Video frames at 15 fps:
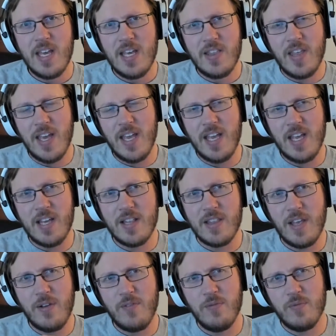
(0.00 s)
they
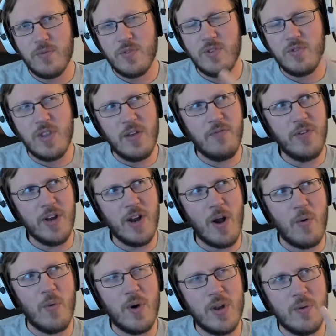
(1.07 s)
figure
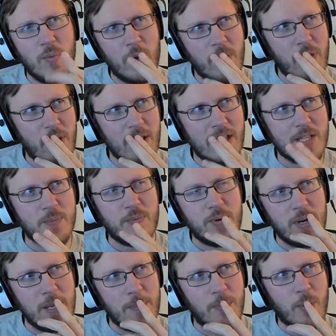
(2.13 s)
out one thing that's
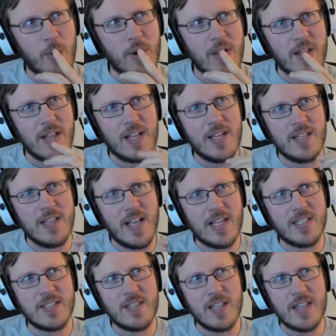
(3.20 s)
pretty important, and
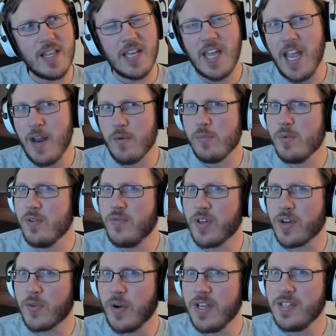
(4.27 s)
that's that they can't remove the
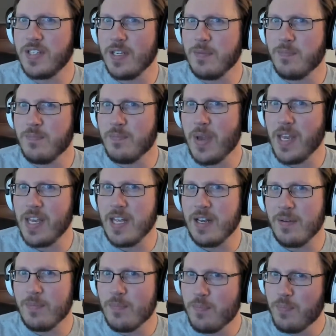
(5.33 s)
crazy
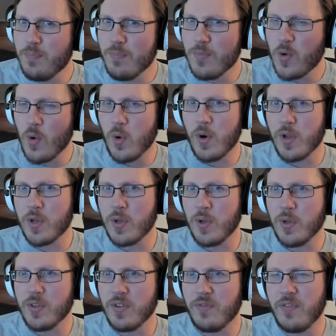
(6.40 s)
making
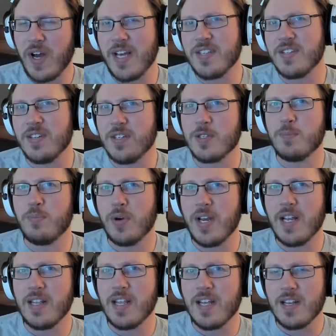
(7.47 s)
cortical device in his
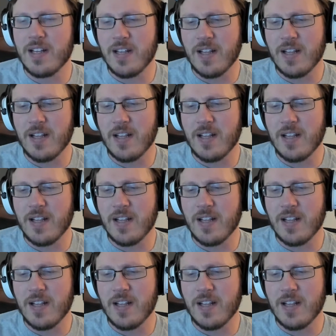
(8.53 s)
brain that